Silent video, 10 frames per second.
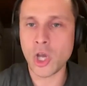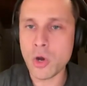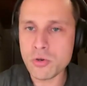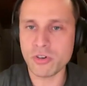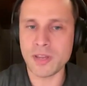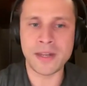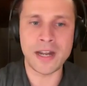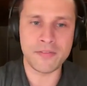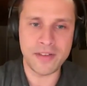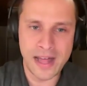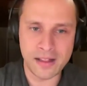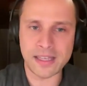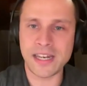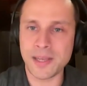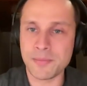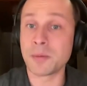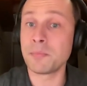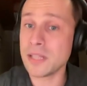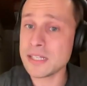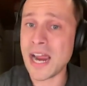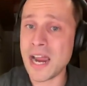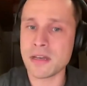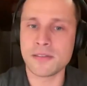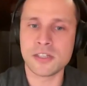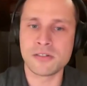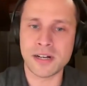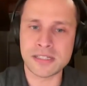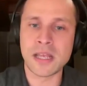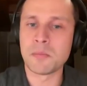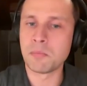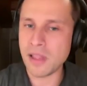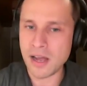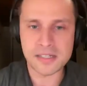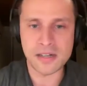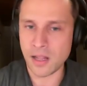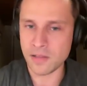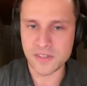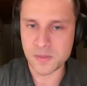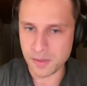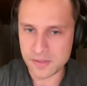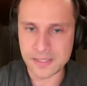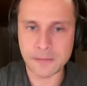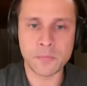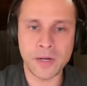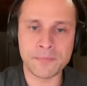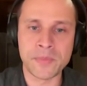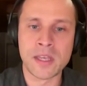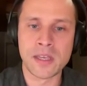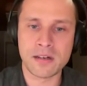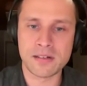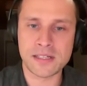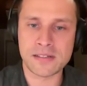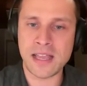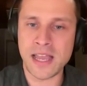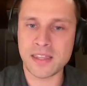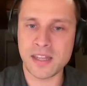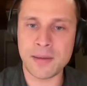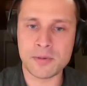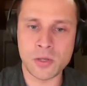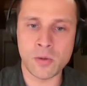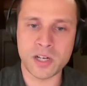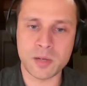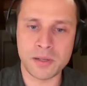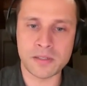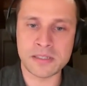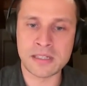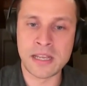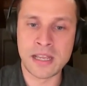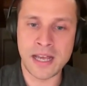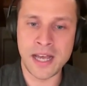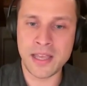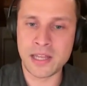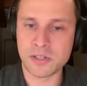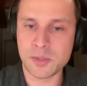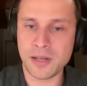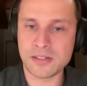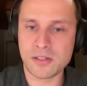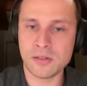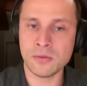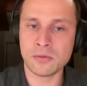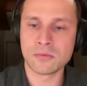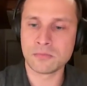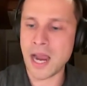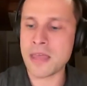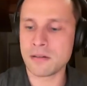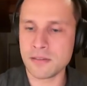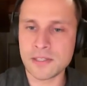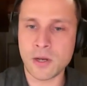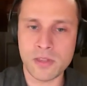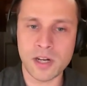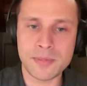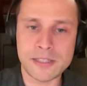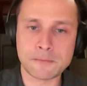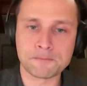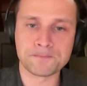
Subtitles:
co-treatment of ALK inhibitor plus either of these drugs blocks all of this pulsing, right? Here are cells dying, the neighbors no longer pulse in response to either of these co-therapies.